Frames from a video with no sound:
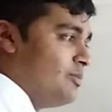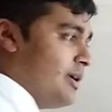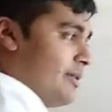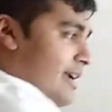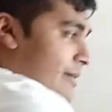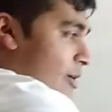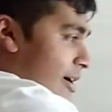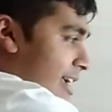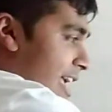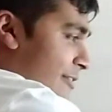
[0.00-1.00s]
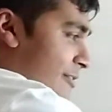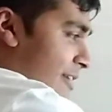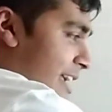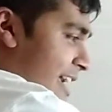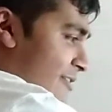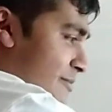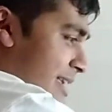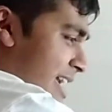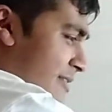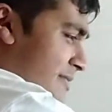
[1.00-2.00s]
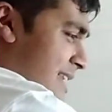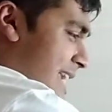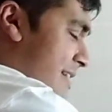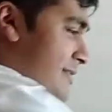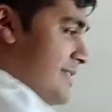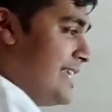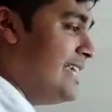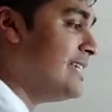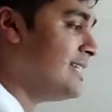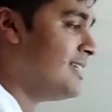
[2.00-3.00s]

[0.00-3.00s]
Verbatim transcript: Well, we've got f of a, f of b, f of c, f of d.